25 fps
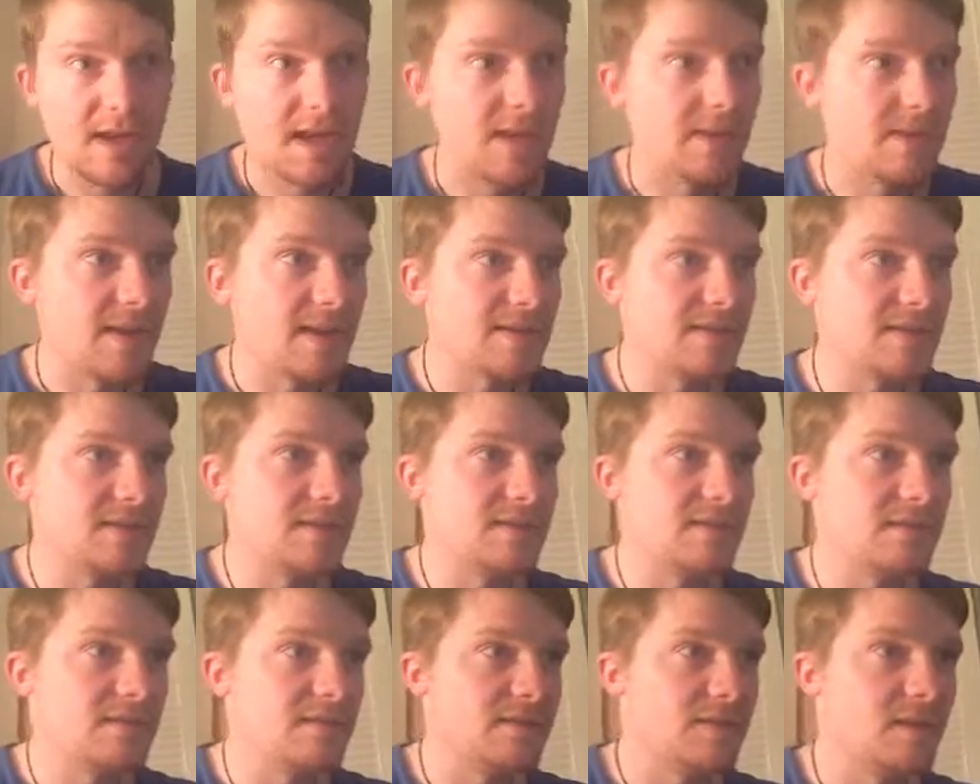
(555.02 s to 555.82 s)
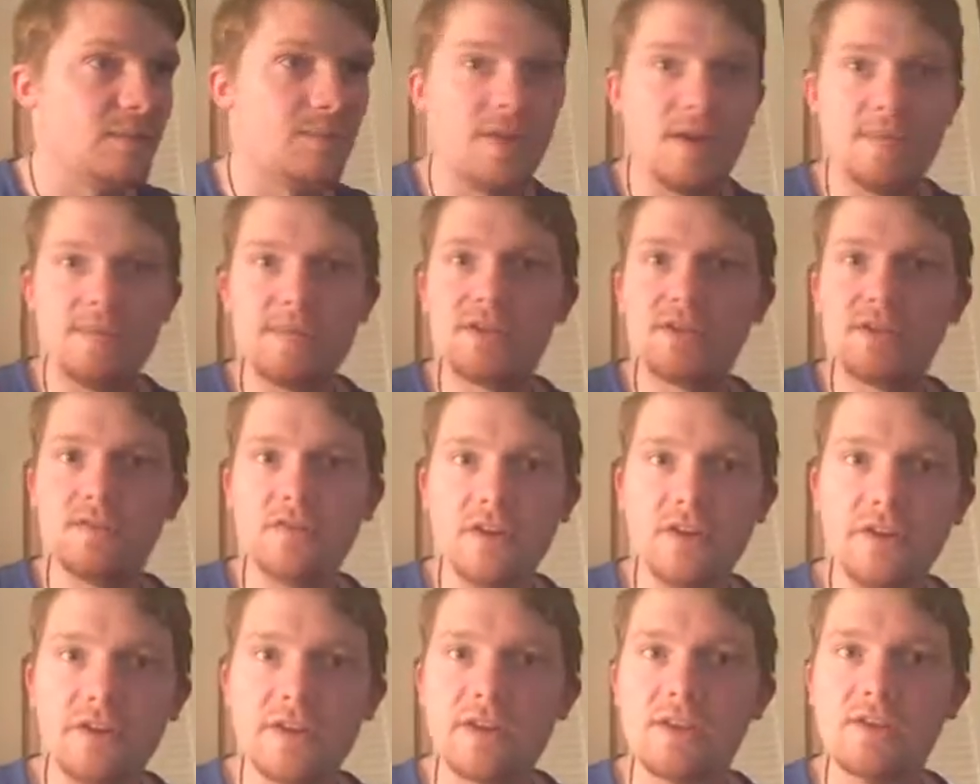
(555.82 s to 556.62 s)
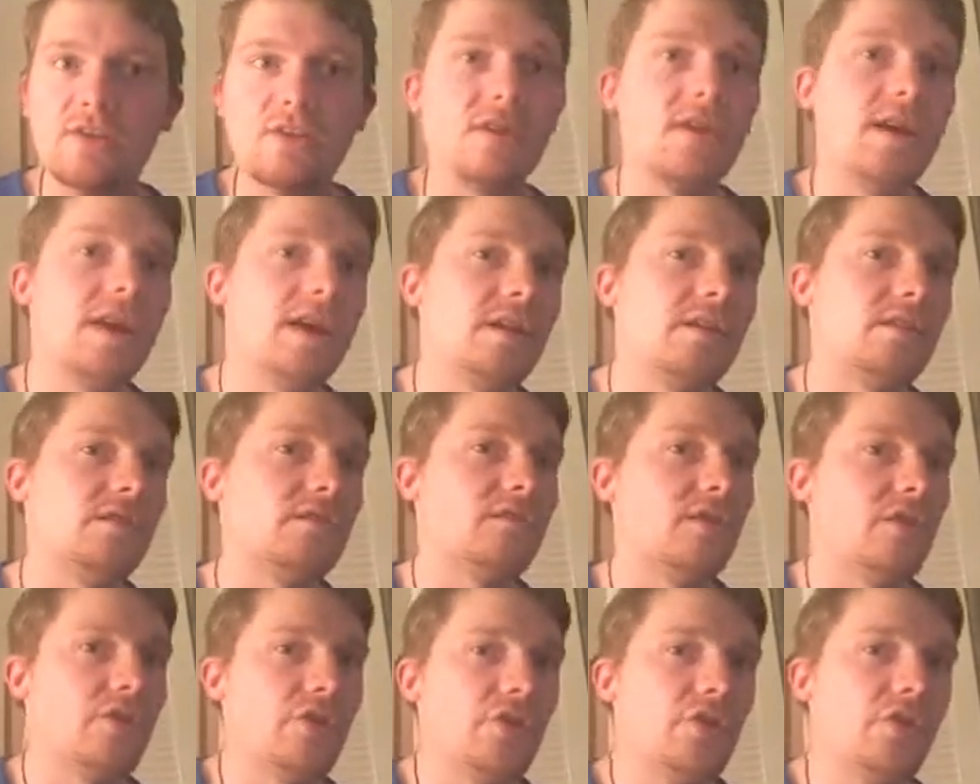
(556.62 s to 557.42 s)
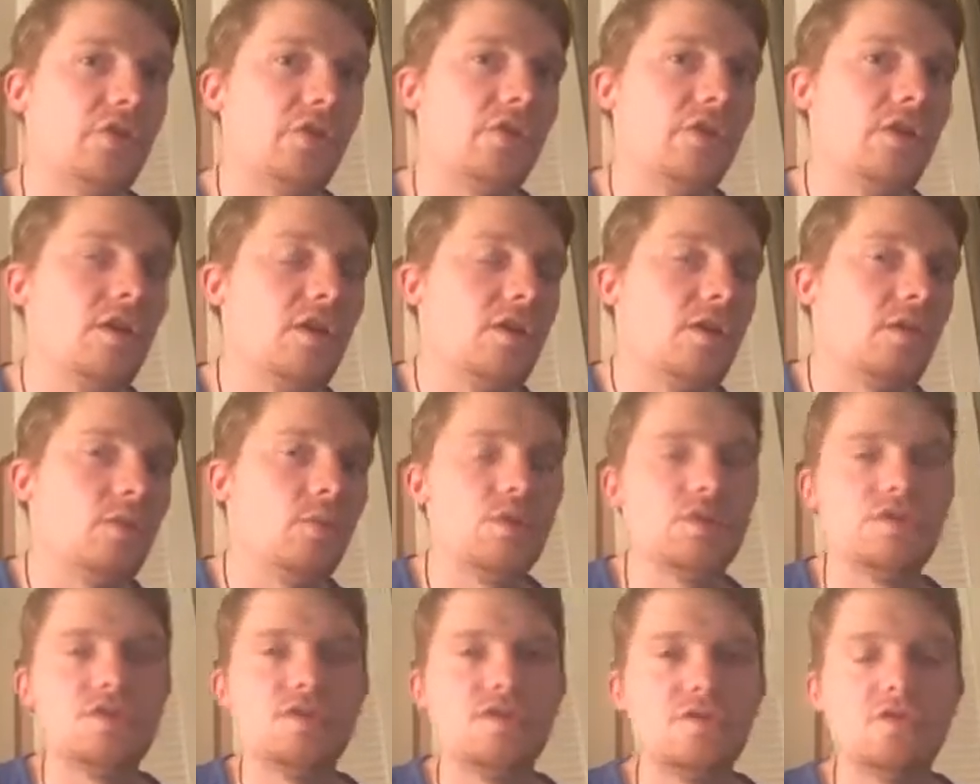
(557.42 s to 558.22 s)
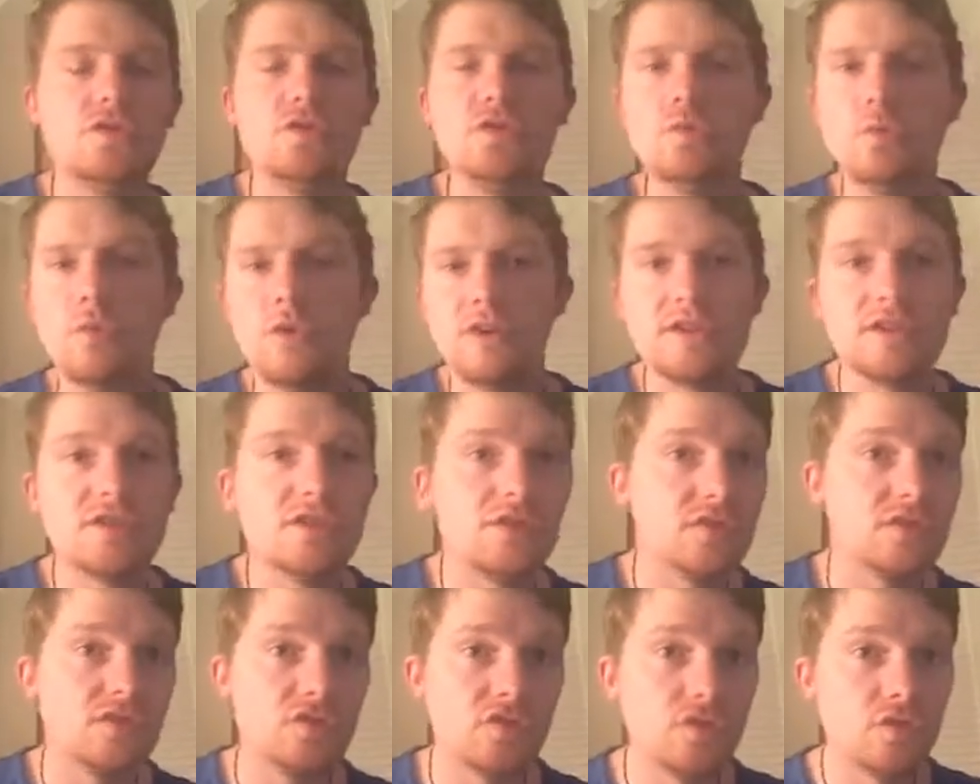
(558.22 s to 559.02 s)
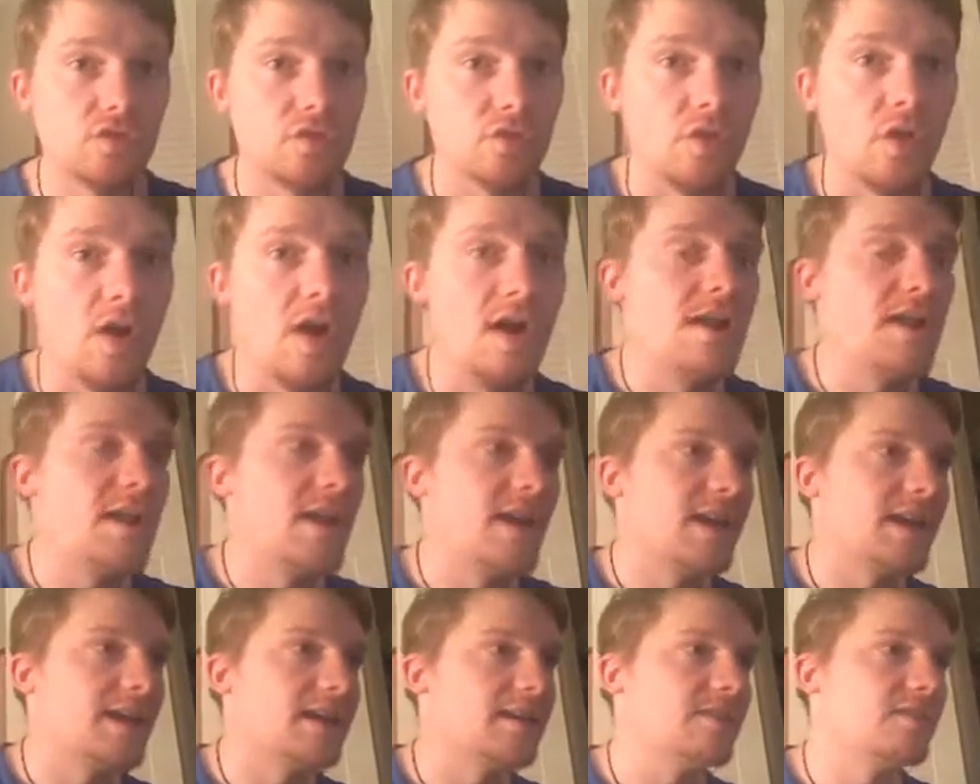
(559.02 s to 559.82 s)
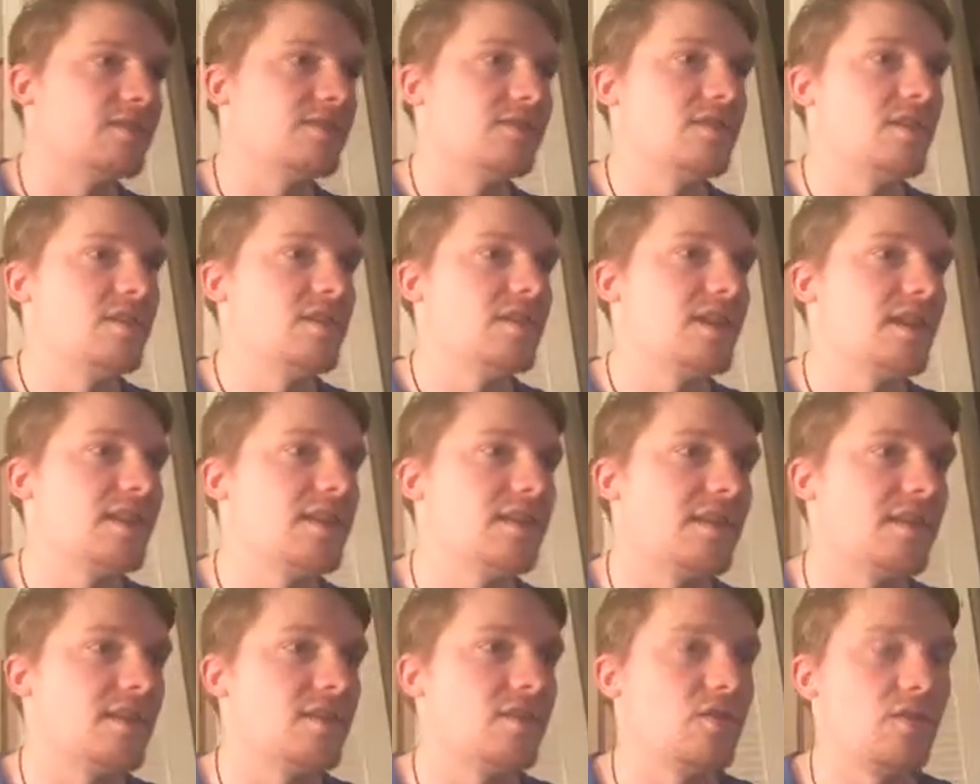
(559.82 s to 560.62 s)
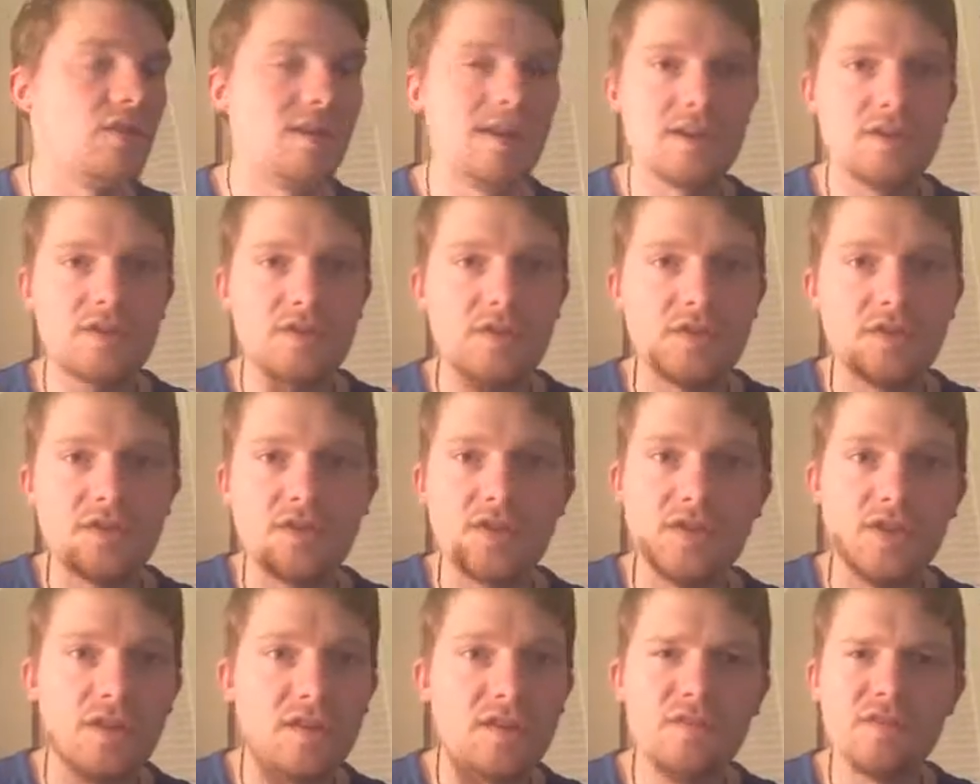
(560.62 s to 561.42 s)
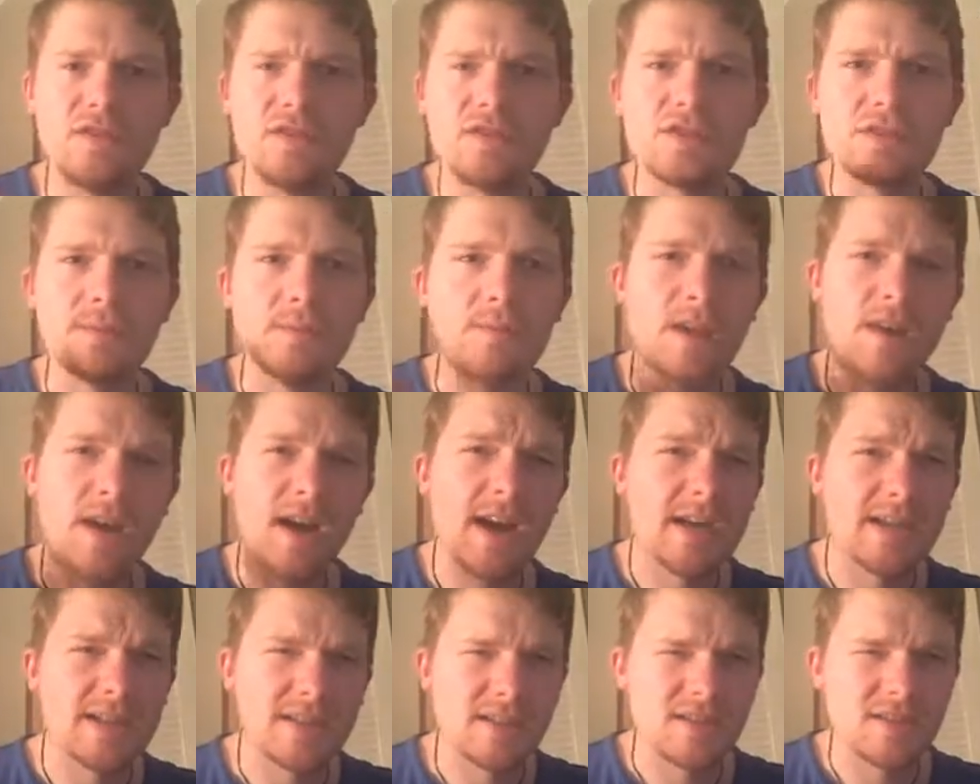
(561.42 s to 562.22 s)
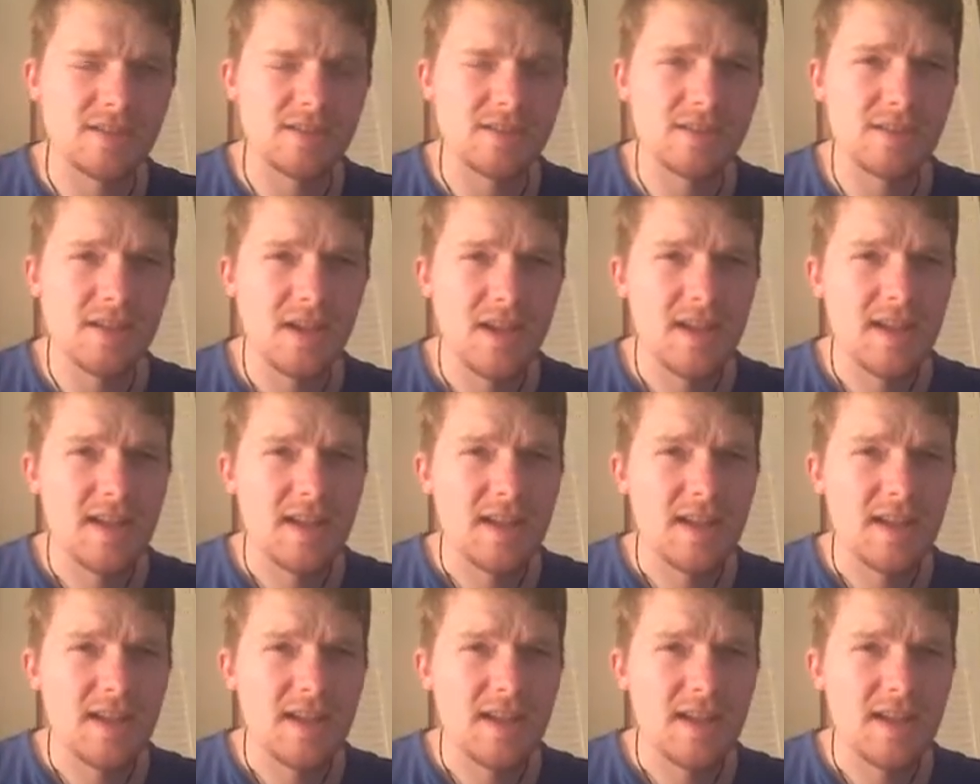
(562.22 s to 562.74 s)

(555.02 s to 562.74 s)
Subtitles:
And that's the purpose of learning. You kind of learn what's true and what isn't true. And I think your lecturer should give you some guidance.